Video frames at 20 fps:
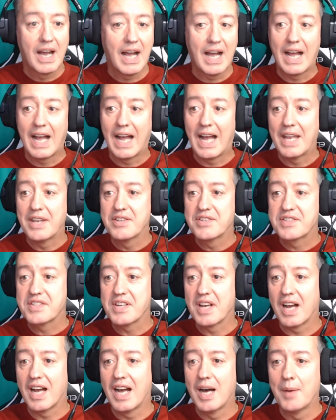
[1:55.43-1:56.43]
And
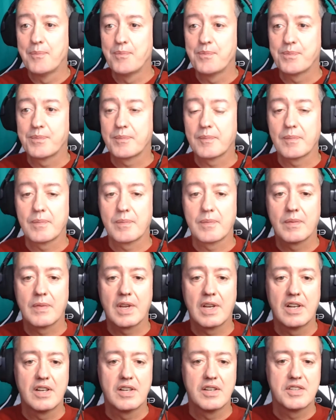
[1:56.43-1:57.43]
so
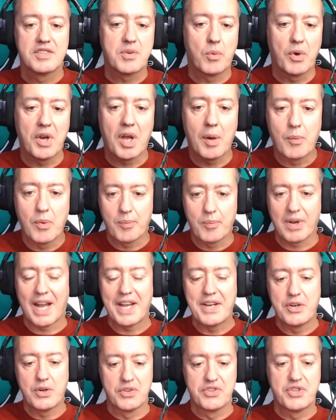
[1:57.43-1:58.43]
what I'm
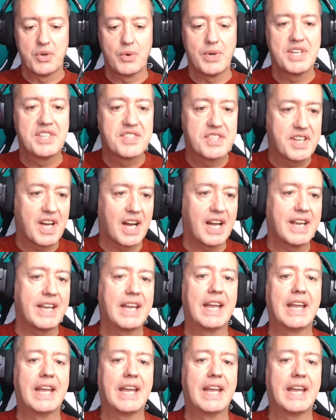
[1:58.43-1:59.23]
planning on doing today